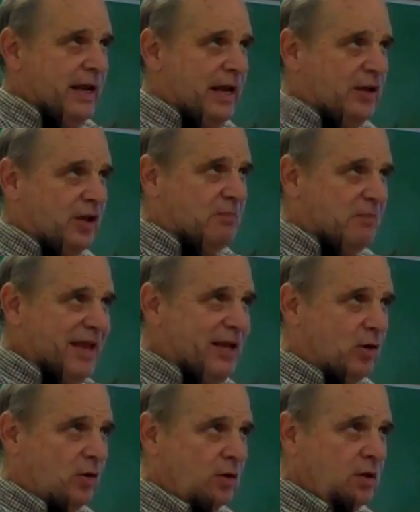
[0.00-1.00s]
in the
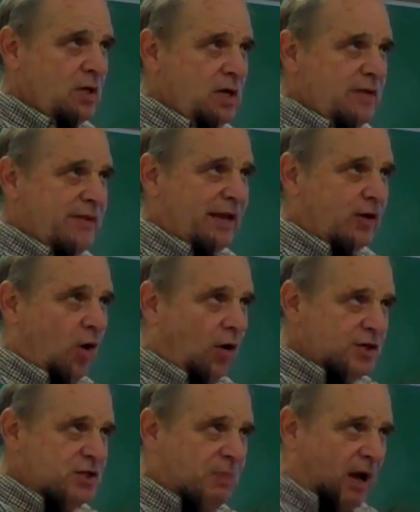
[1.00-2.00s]
male that
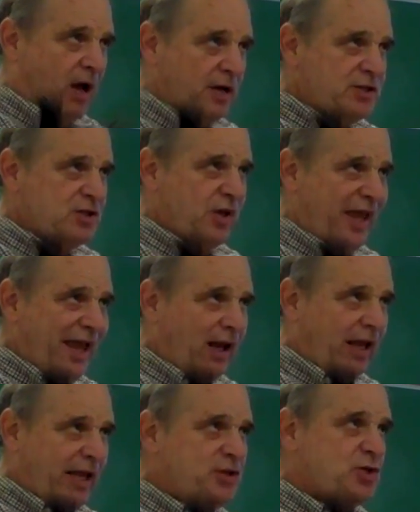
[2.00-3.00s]
corresponds to
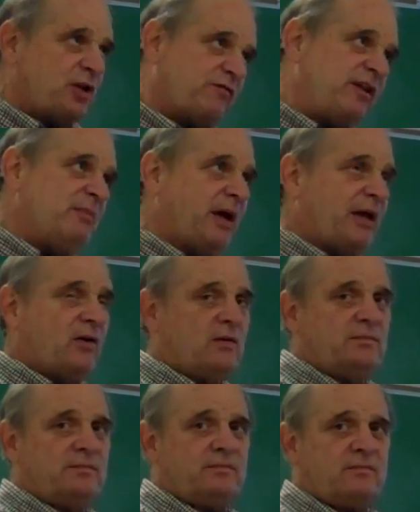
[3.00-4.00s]
LH in the female?
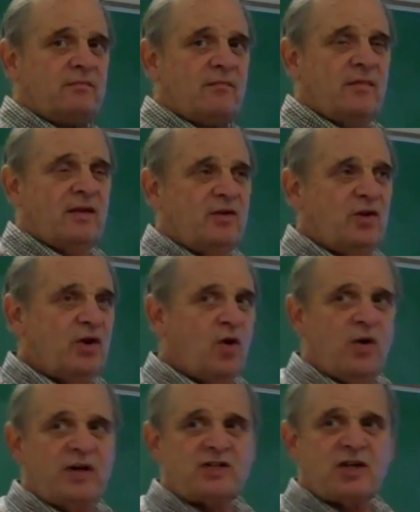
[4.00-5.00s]
You know
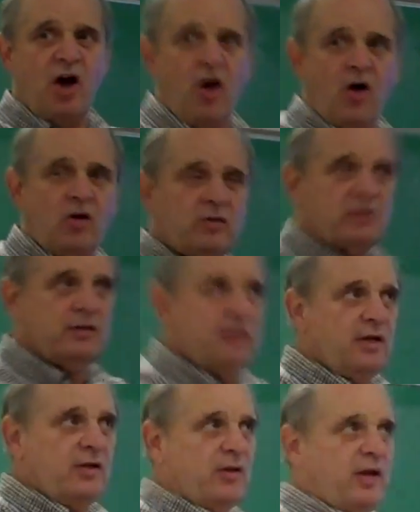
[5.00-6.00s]
what it's called?
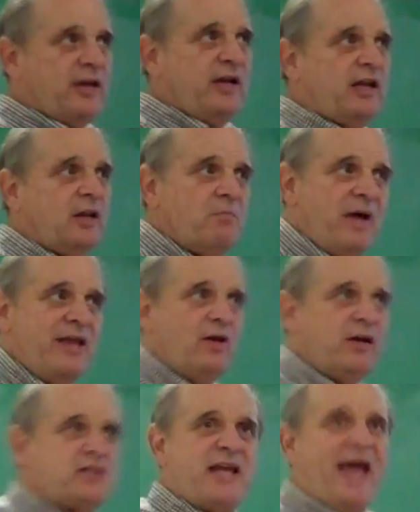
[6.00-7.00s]
In the
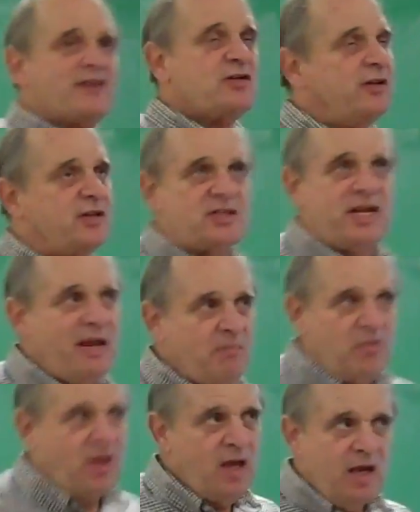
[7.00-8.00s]
male, it's actually the same
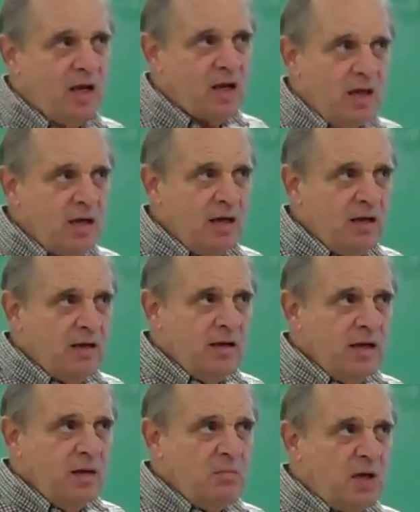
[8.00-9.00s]
thing,
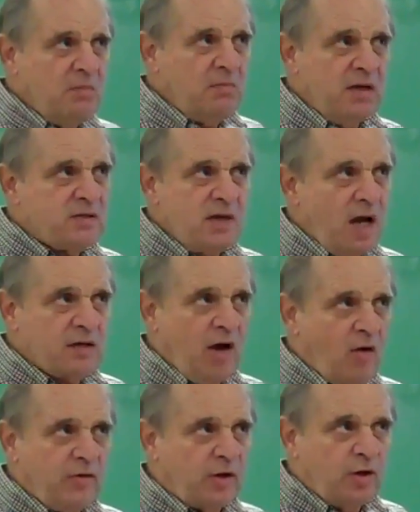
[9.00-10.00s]
but it's not
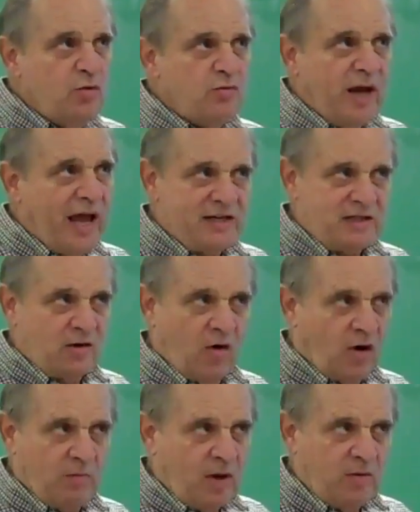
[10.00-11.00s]
called the luteinizing
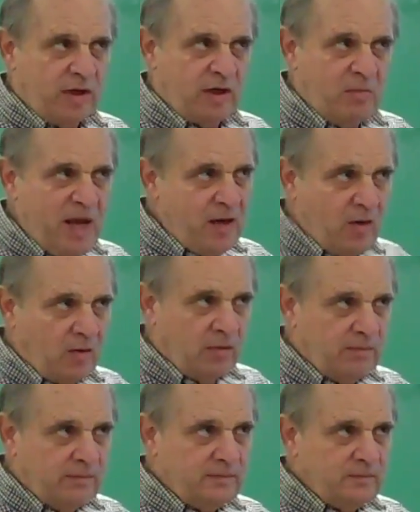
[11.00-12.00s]
hormone in the male,
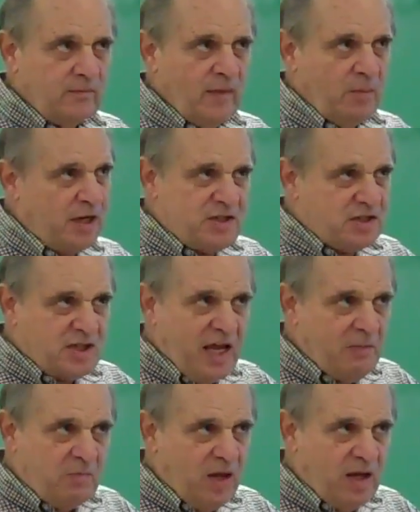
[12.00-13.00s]
but it's the
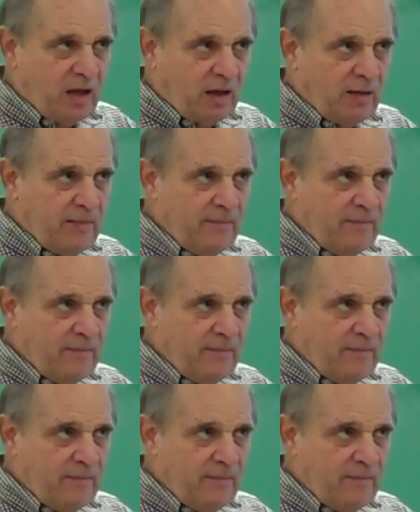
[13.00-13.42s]
same thing.